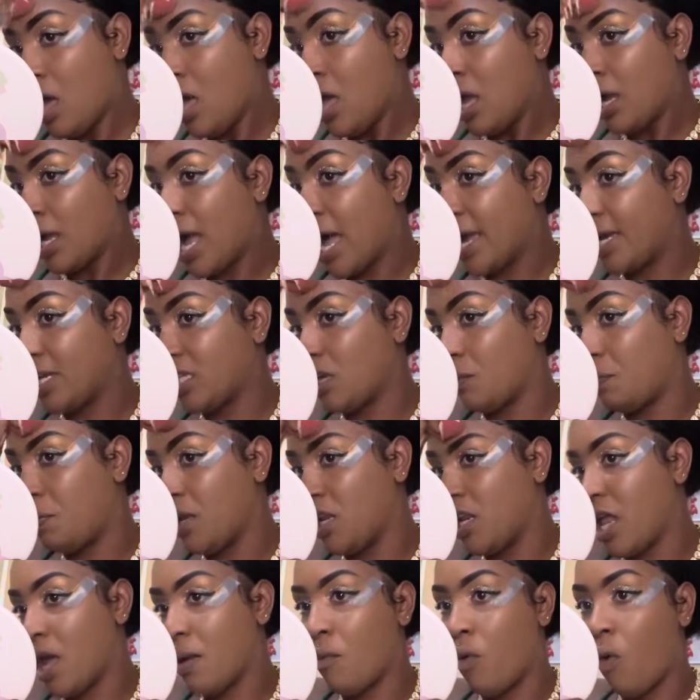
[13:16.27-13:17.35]
Because Kitty
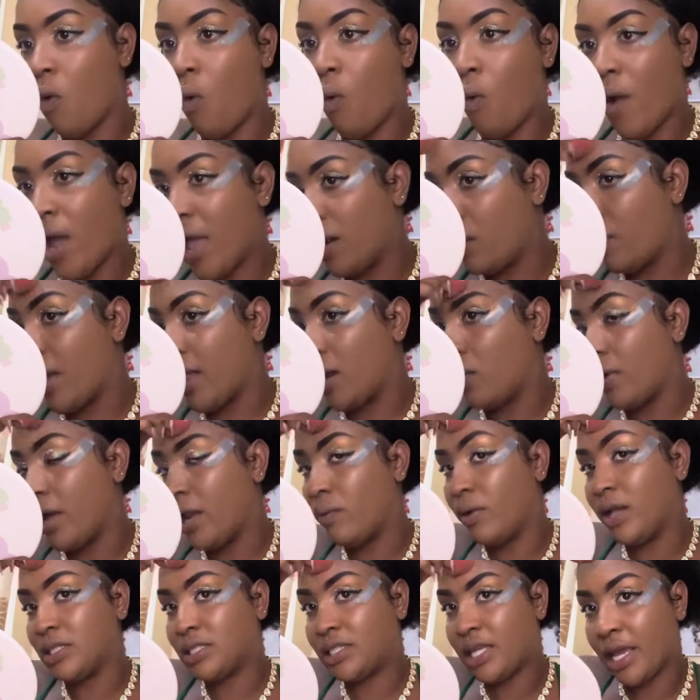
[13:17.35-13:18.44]
pitney them
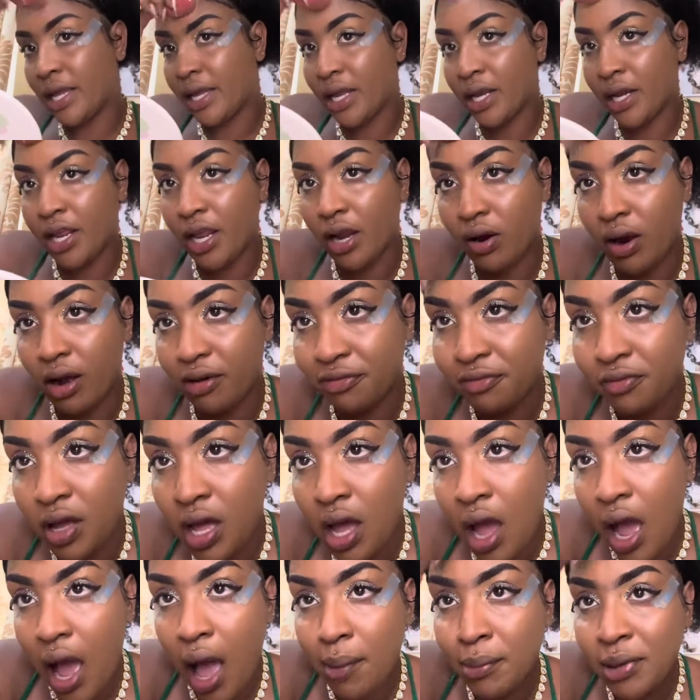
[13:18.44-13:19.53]
well taken care of.
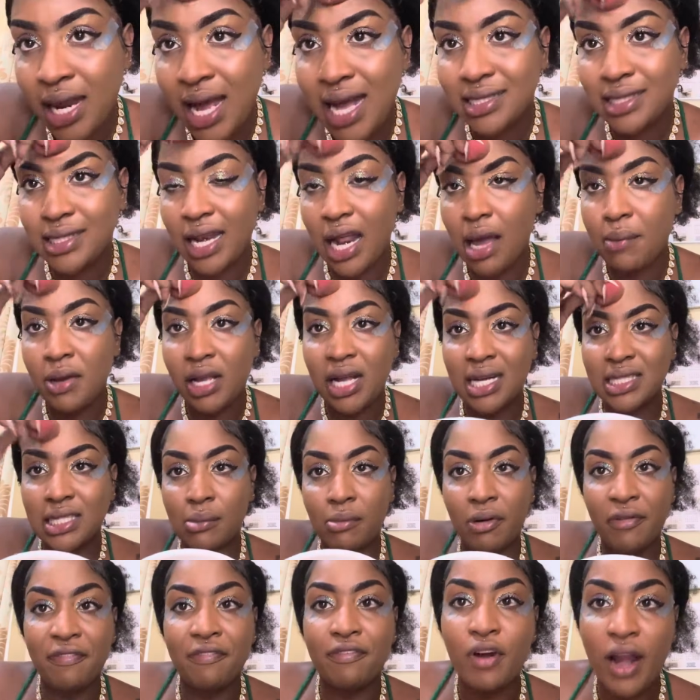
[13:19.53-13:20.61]
I mean, I say that because
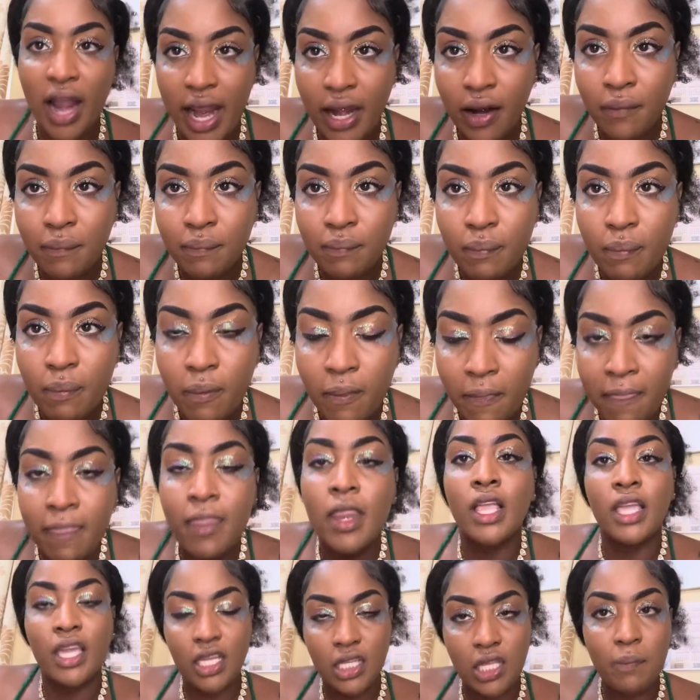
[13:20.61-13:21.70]
I'm a friend.
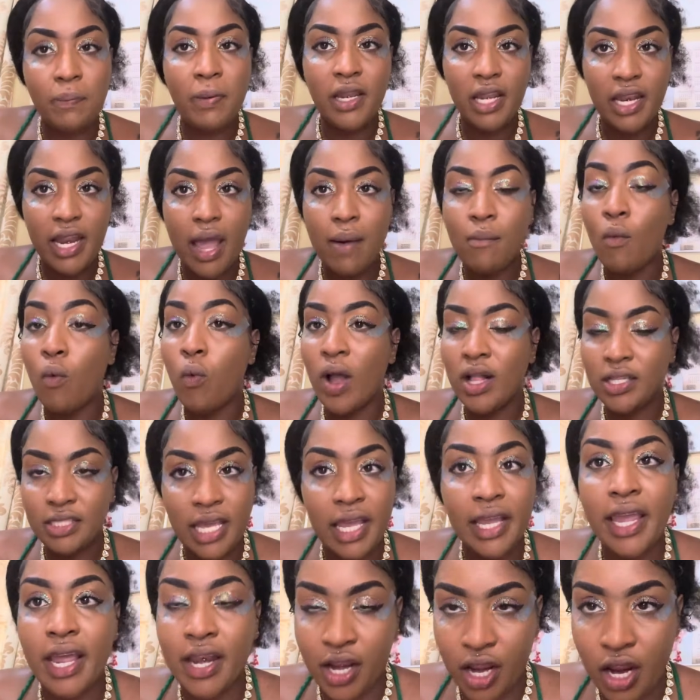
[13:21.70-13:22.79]
Kitty pitney them well
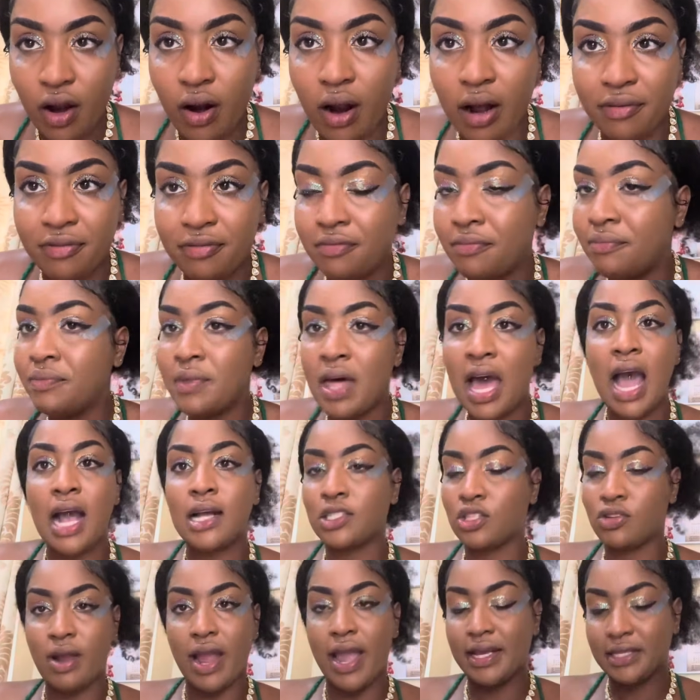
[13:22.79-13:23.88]
taken care of. Not
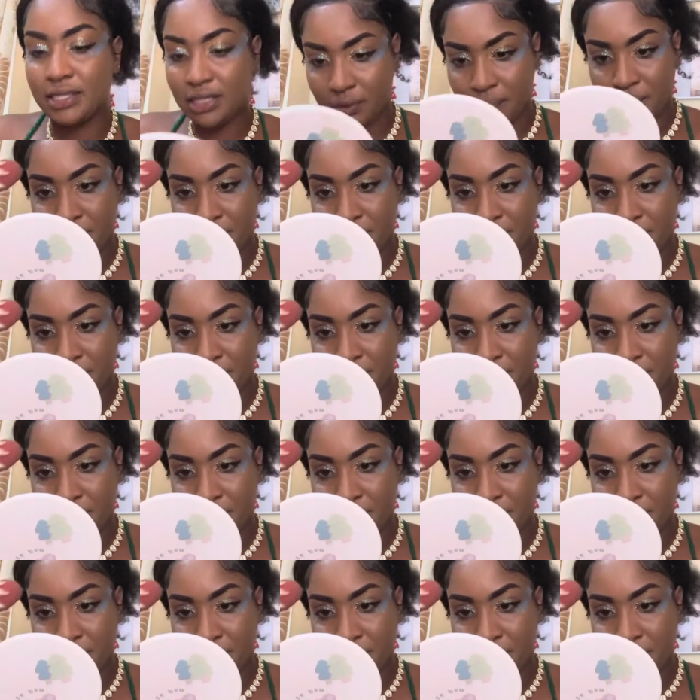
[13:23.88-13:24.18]
ask Christ.